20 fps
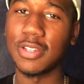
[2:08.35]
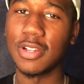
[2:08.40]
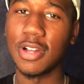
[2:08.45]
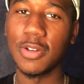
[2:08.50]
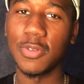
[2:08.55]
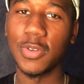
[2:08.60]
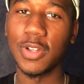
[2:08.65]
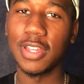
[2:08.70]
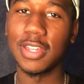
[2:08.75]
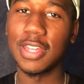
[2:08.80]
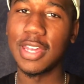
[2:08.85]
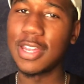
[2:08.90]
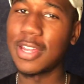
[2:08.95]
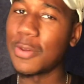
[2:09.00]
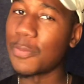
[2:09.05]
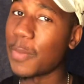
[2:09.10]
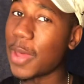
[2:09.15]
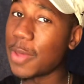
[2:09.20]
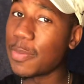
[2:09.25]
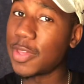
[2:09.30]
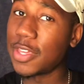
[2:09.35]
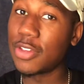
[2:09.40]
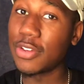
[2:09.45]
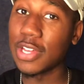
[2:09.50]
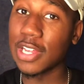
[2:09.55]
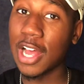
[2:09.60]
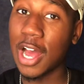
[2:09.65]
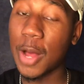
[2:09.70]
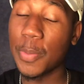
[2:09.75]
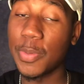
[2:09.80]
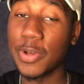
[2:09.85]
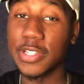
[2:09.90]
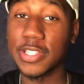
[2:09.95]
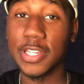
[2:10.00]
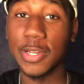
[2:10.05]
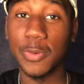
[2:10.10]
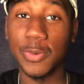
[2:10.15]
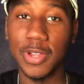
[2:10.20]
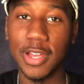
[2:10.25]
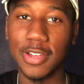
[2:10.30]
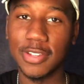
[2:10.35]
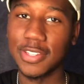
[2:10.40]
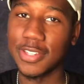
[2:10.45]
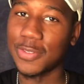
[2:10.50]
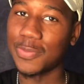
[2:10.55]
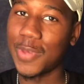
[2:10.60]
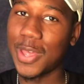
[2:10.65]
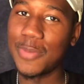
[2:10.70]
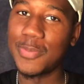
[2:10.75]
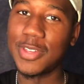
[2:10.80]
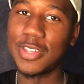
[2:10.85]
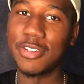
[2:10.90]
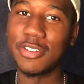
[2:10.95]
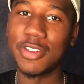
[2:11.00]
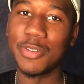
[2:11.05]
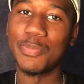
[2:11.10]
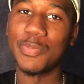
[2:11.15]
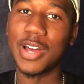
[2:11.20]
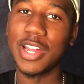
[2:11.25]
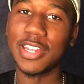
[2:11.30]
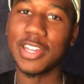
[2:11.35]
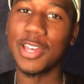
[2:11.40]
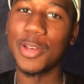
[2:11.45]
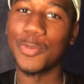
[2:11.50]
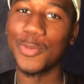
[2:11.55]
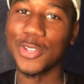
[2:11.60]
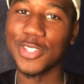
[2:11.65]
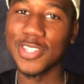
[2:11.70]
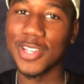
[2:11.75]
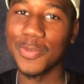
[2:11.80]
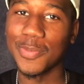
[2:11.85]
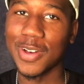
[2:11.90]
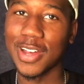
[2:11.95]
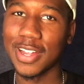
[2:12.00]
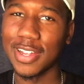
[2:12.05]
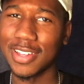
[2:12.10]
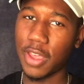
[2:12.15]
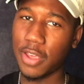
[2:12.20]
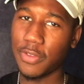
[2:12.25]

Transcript: you don't really need it, maybe you can hop on someone else's. Maybe you can buddy up with somebody.